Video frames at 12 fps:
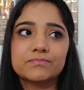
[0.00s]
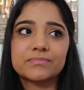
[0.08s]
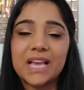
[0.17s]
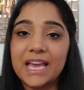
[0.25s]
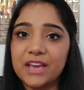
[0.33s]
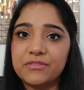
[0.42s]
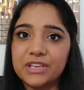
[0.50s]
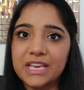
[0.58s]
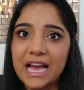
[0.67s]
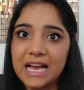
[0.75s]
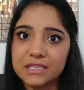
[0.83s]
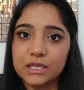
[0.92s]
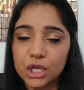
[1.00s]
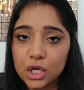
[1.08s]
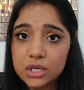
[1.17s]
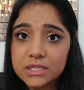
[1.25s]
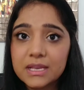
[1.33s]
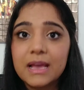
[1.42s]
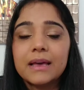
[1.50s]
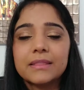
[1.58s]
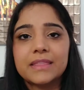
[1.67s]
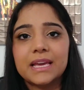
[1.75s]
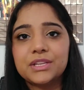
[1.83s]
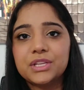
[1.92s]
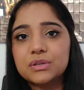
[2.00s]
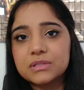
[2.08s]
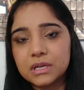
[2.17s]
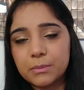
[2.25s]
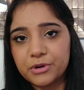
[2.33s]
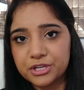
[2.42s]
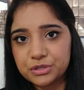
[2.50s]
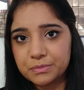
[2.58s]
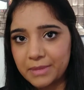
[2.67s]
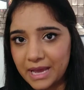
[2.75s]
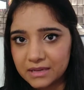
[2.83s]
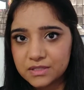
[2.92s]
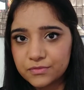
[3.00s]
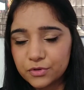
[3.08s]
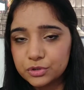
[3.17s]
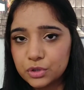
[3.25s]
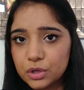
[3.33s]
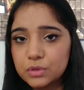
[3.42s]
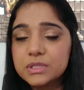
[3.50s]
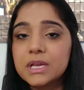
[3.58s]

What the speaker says: heavy as it looks, then use the compression bags for those,